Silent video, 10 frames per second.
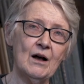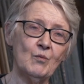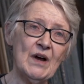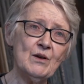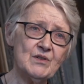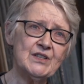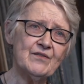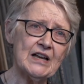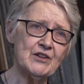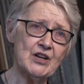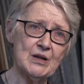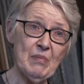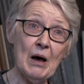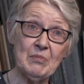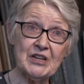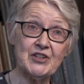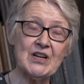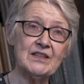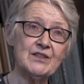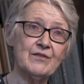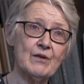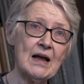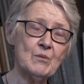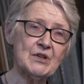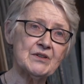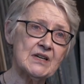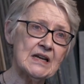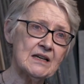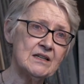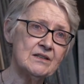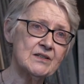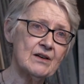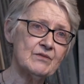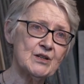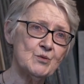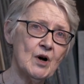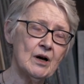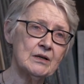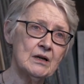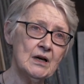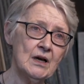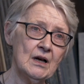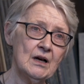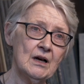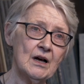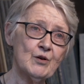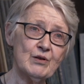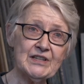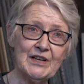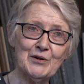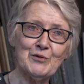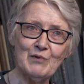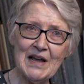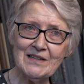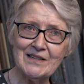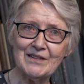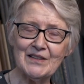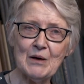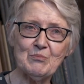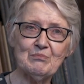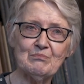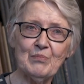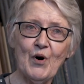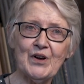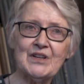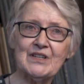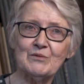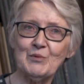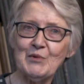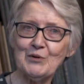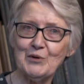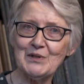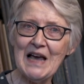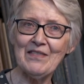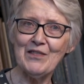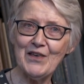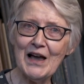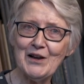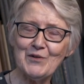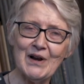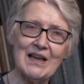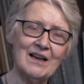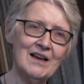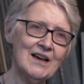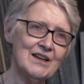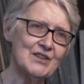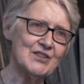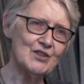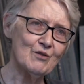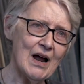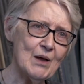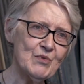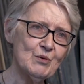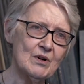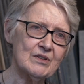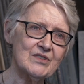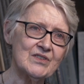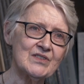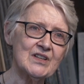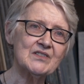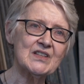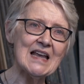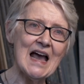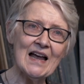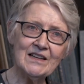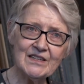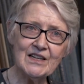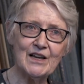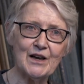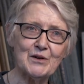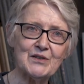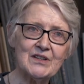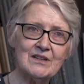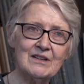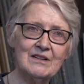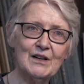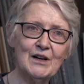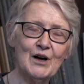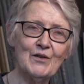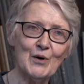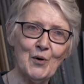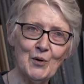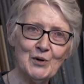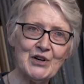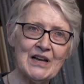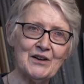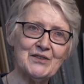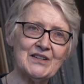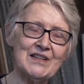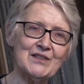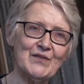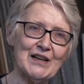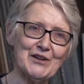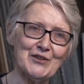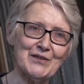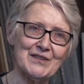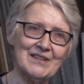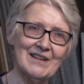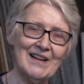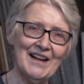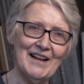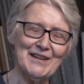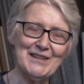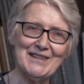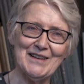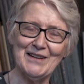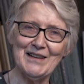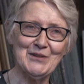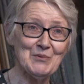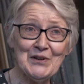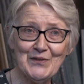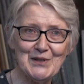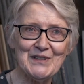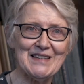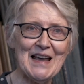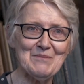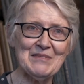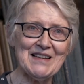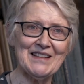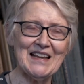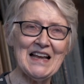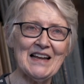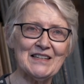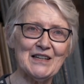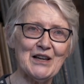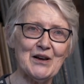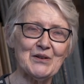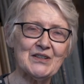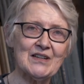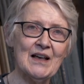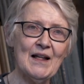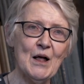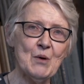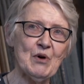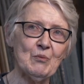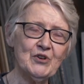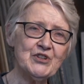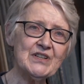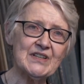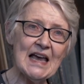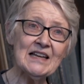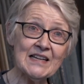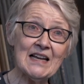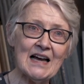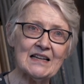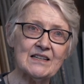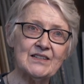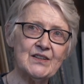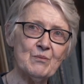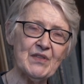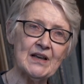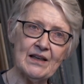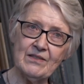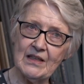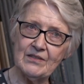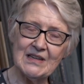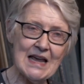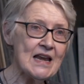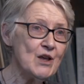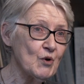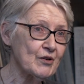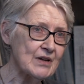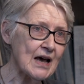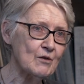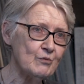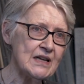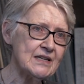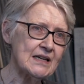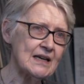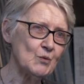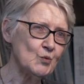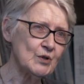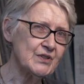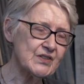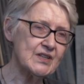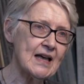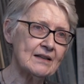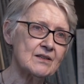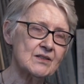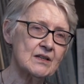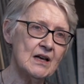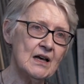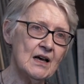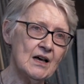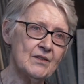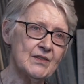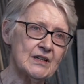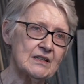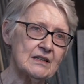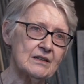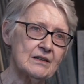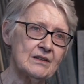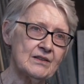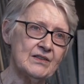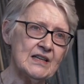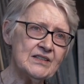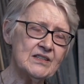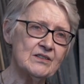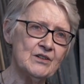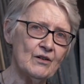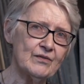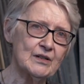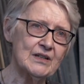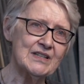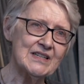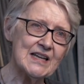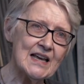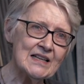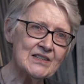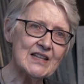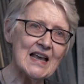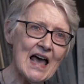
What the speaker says: When it was eventually published as a fragment in 1871, a critic who read it at that point, a woman called Anne Thackeray, described the Watsons as the anti-Ghost of all Jane Austen's fictions. It's a wonderful statement, I think, anti-Ghost. But what she's getting at is something I think that anyone now reading it would sense, that This novel contains the